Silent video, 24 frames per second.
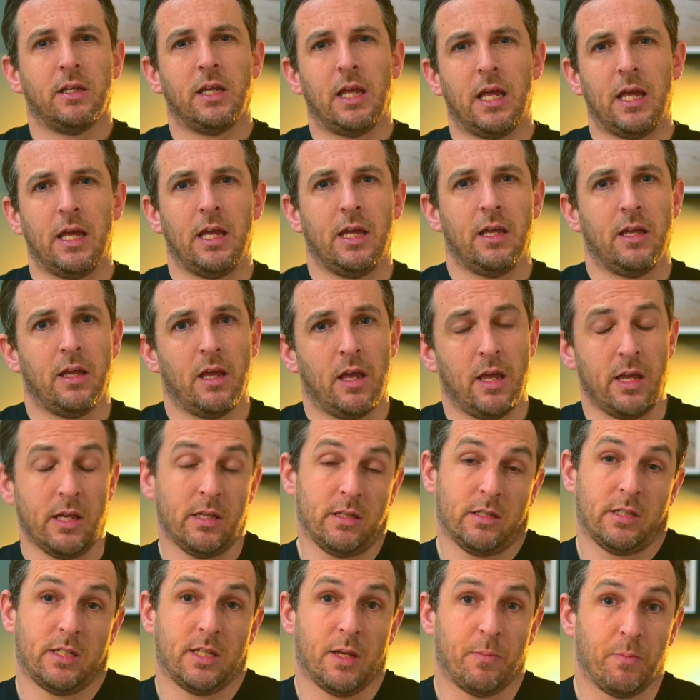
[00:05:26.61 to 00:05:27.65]

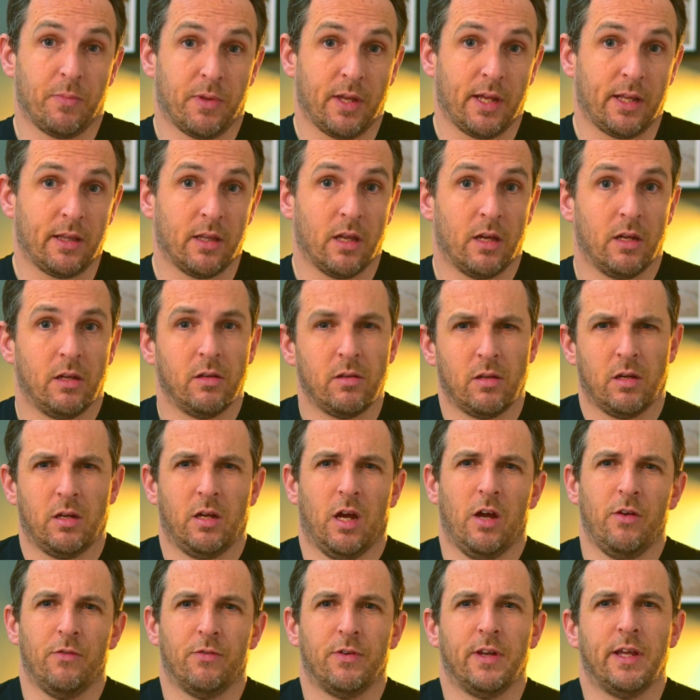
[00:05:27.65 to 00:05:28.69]
is something that
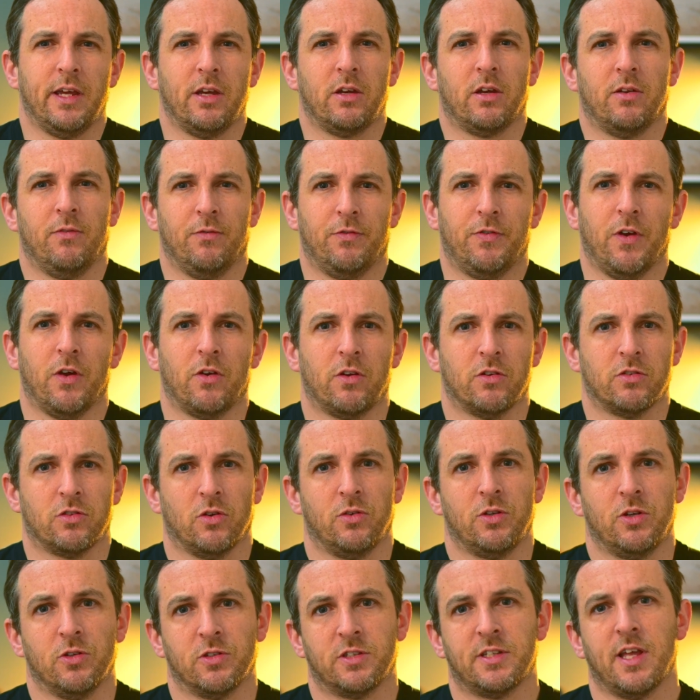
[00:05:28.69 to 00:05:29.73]
hopefully you can focus
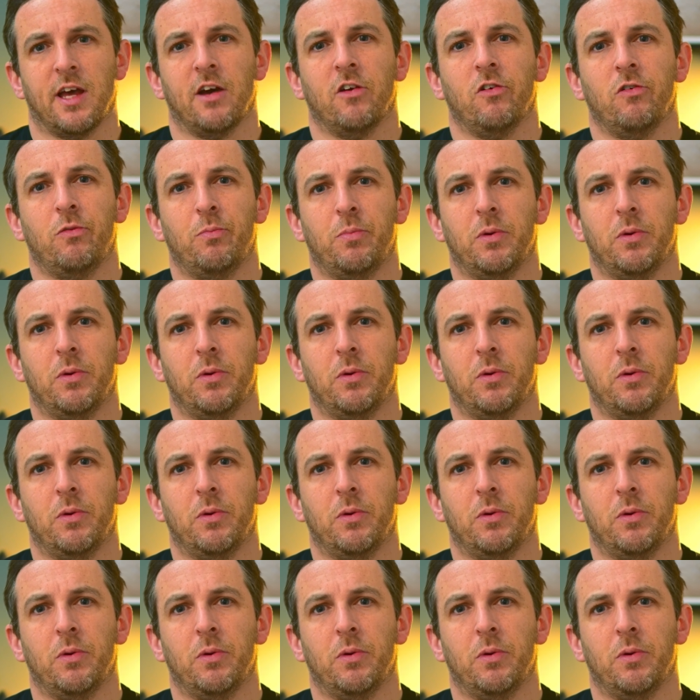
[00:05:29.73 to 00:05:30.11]
on yourself,